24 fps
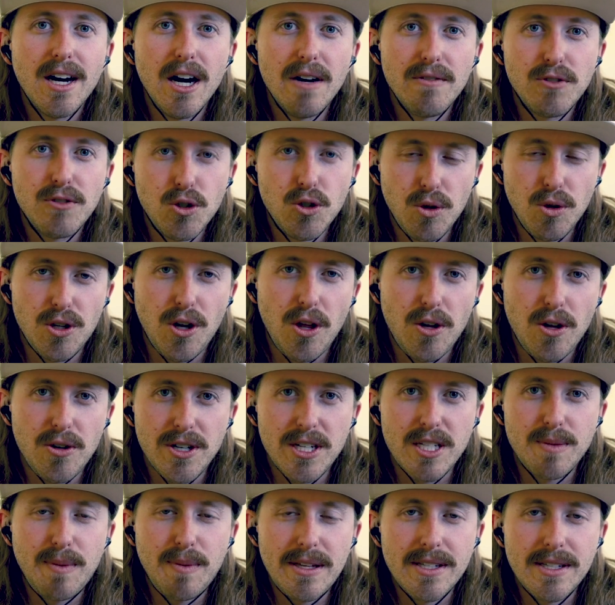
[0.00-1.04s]
of $200
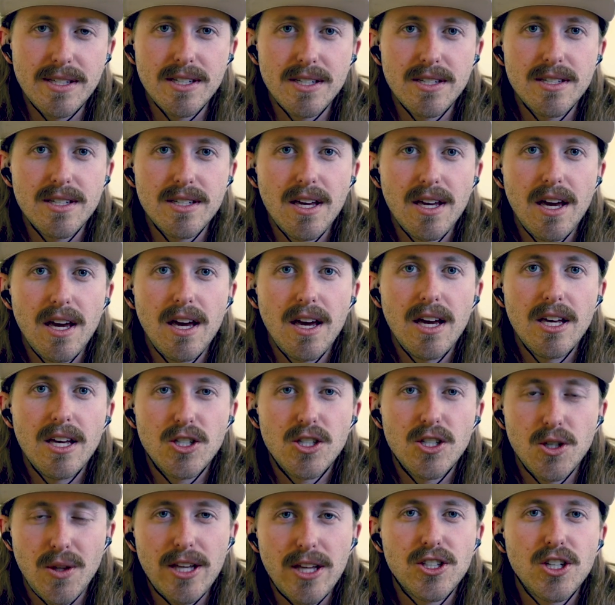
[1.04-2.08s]
expenses.
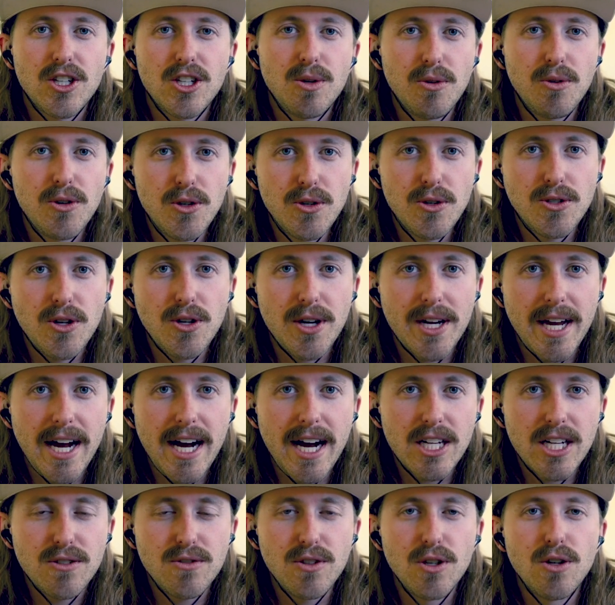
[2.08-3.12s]
So that's going to reduce our
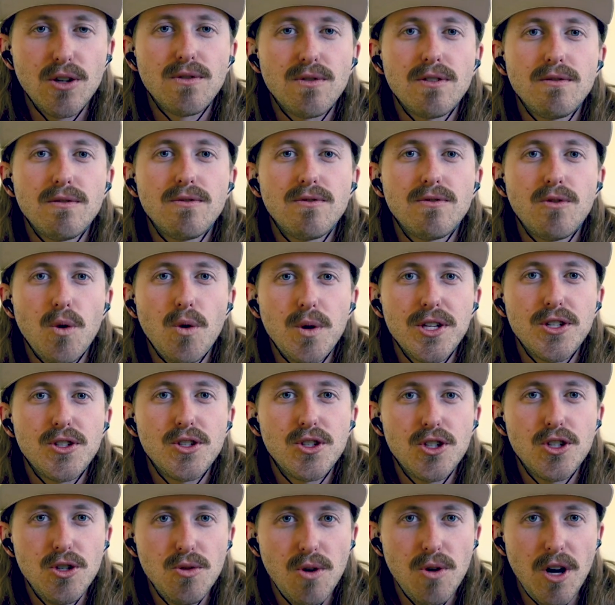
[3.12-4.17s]
cash flow from
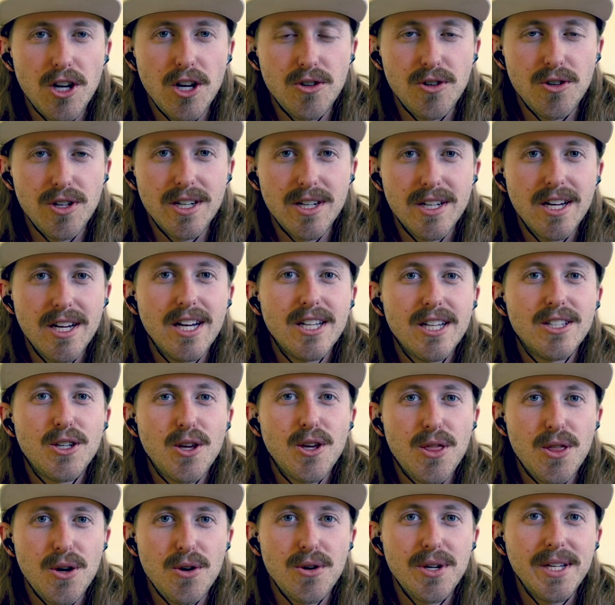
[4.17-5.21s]
$4,200 to
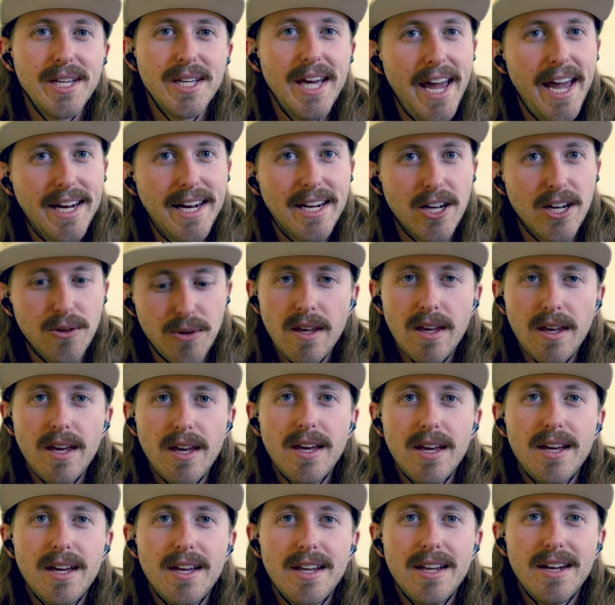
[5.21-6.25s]
$3,800.
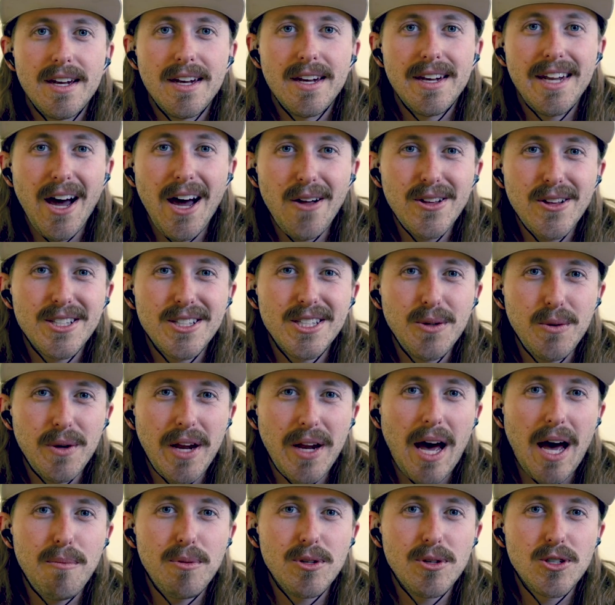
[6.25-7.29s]
Now let's see what
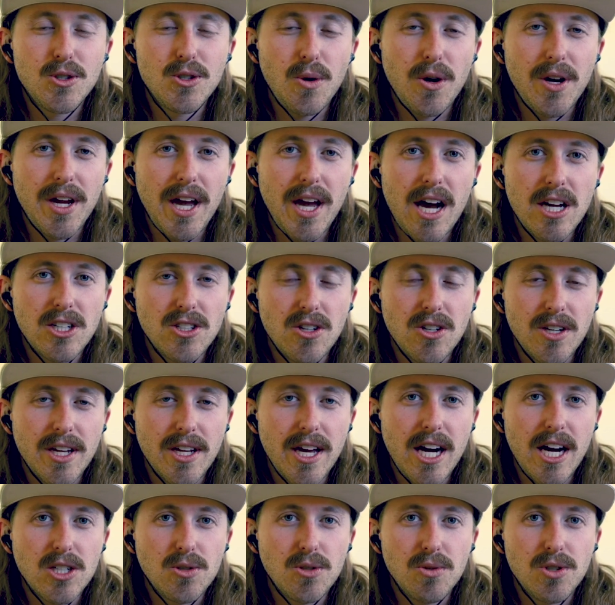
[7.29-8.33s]
happens to our cash on
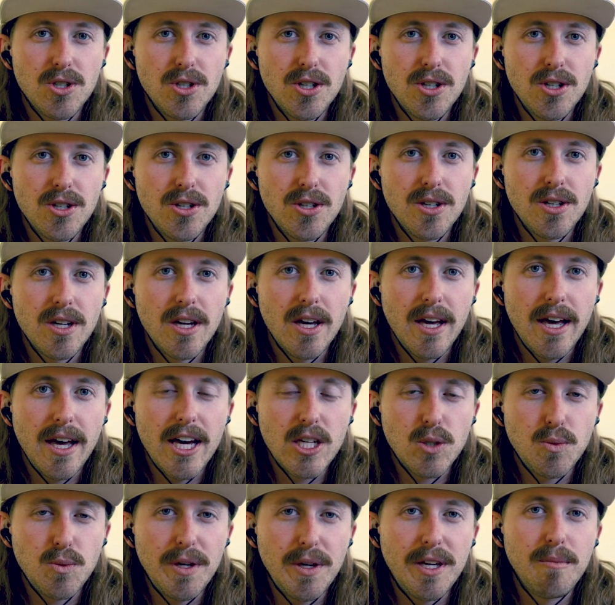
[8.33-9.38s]
cash return
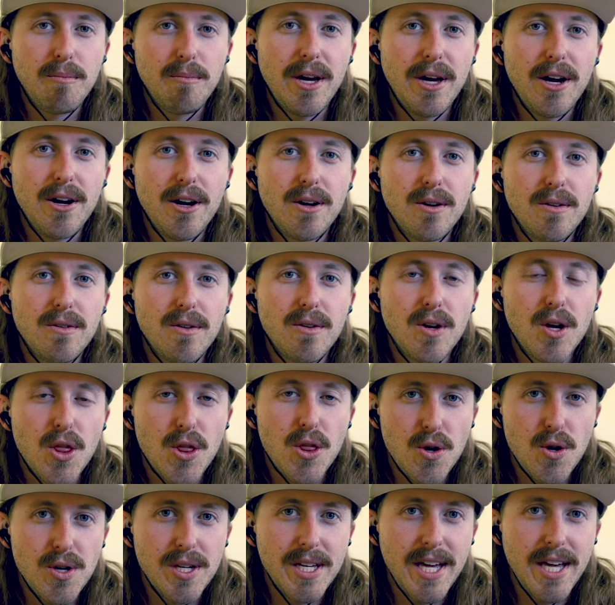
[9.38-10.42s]
as we compare
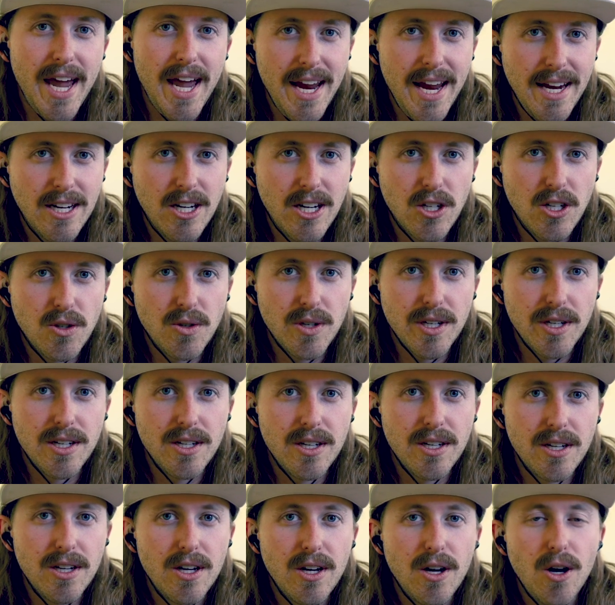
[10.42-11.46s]

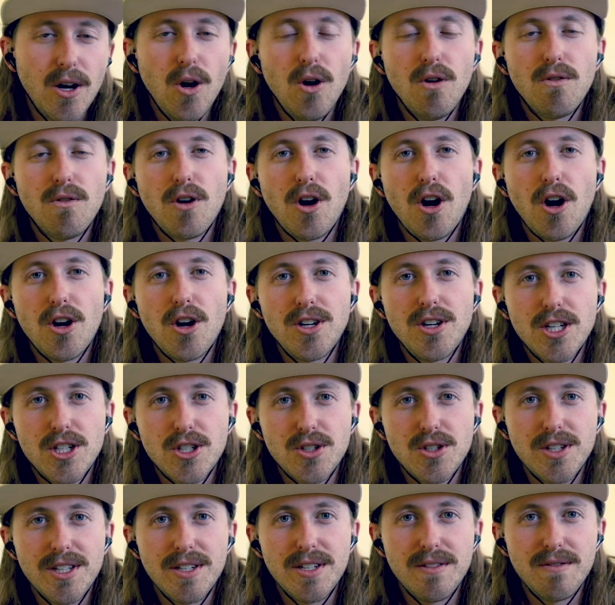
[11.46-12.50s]
$3,800 over our
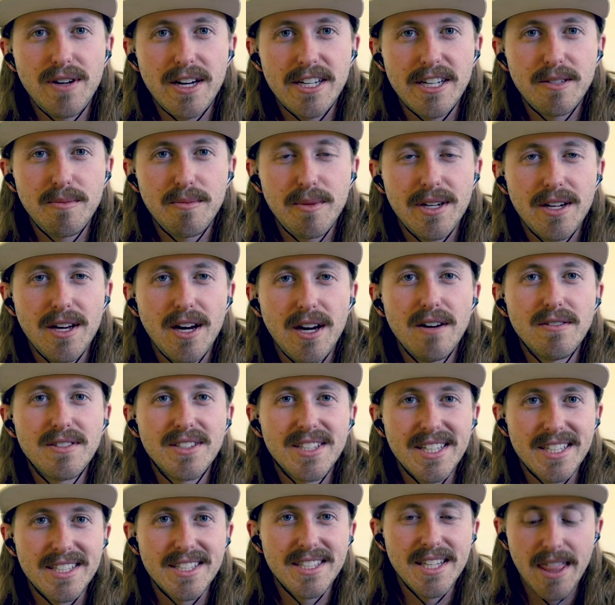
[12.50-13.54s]
initial investment of
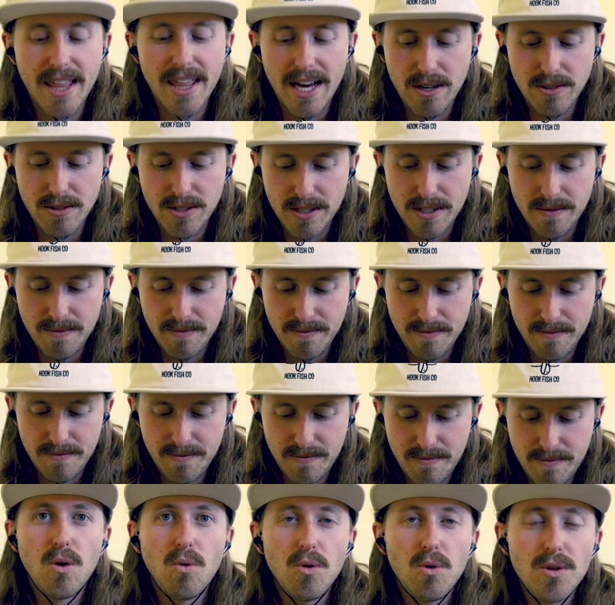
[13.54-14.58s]
$60,000.
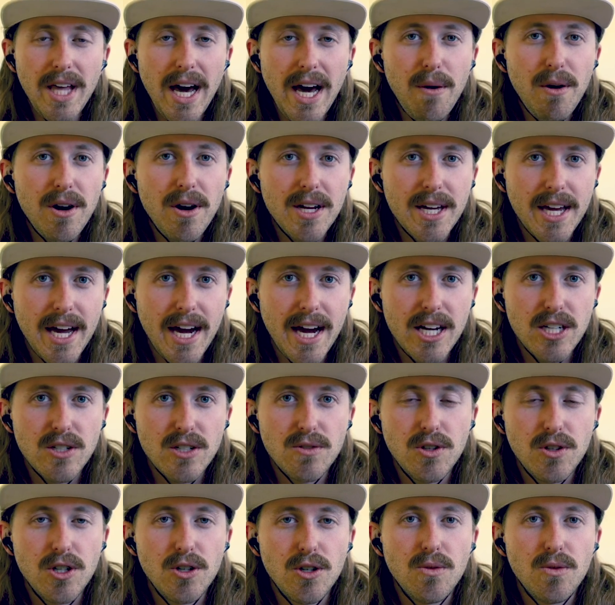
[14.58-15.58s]
Well, now our cash